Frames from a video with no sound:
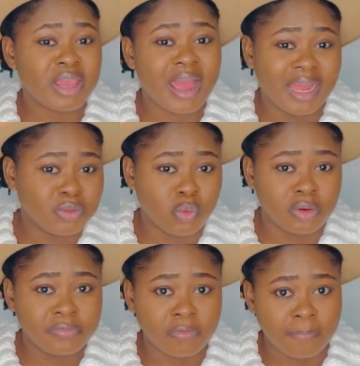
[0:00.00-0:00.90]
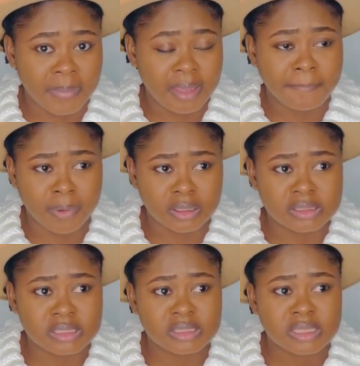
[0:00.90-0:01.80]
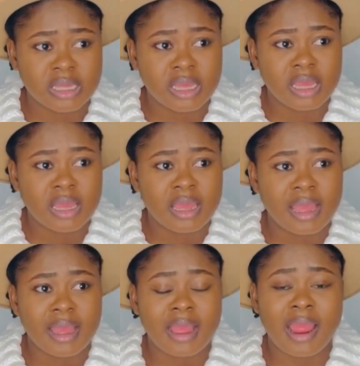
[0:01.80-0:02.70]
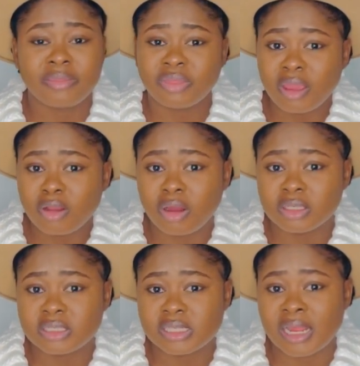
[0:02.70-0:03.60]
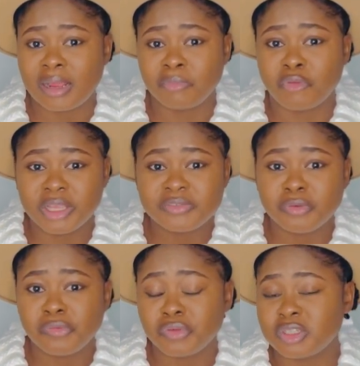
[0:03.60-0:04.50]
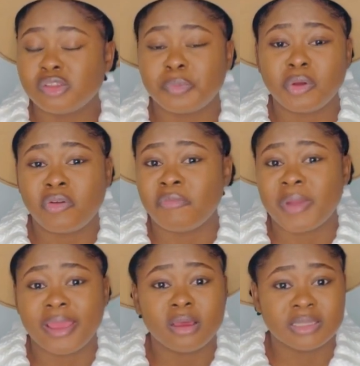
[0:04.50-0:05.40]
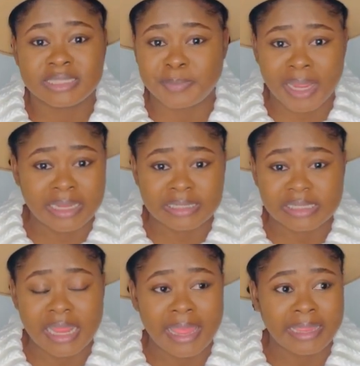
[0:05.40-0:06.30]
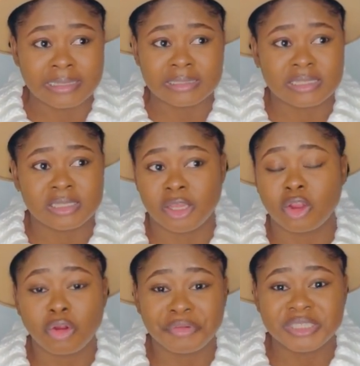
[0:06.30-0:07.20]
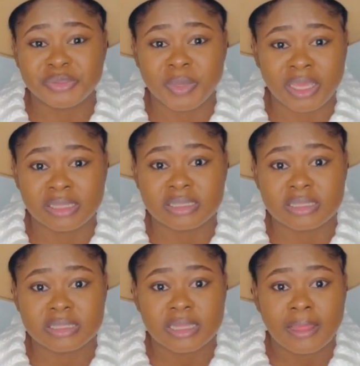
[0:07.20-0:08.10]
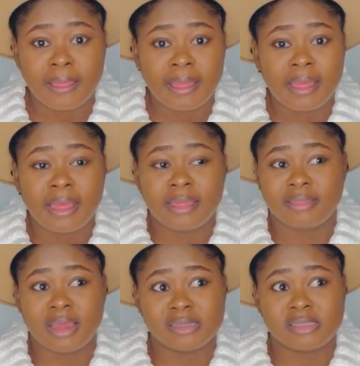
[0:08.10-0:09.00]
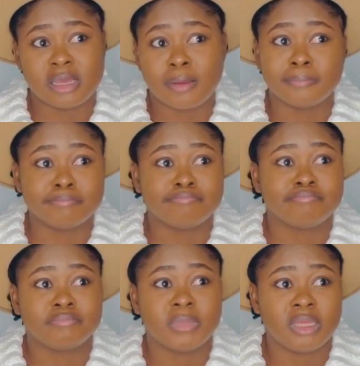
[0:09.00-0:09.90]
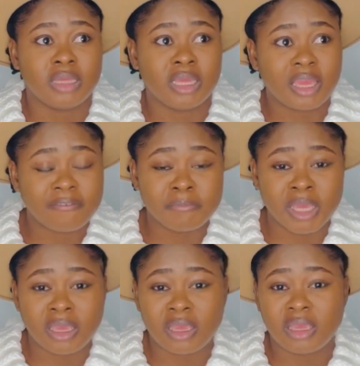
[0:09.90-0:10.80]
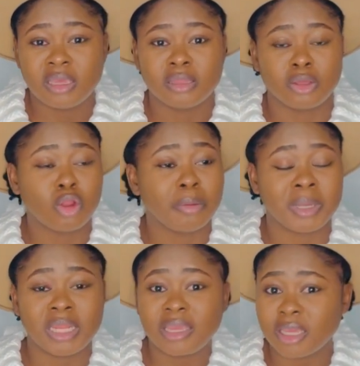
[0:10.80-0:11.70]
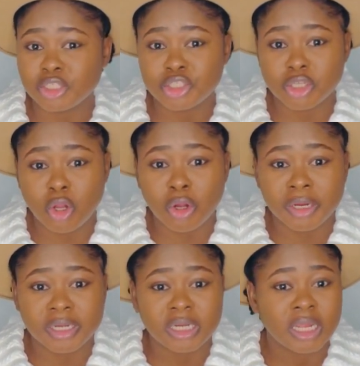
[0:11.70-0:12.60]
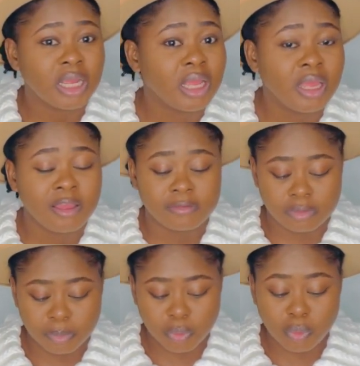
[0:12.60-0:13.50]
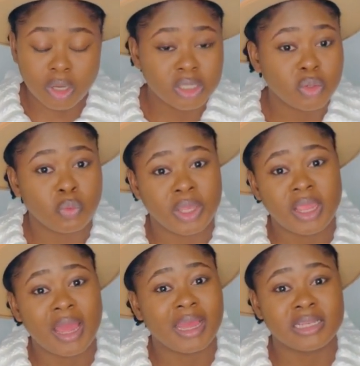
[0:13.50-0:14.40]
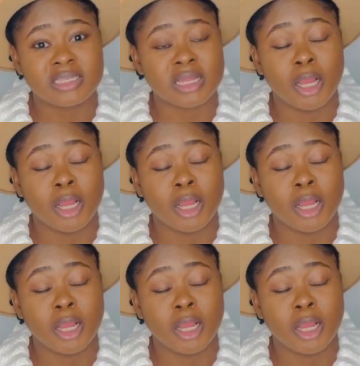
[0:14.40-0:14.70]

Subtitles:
hard one for me, but I thank God and I'm grateful for the support of my husband and the encouragement that he gave me, the communication. Number one, we had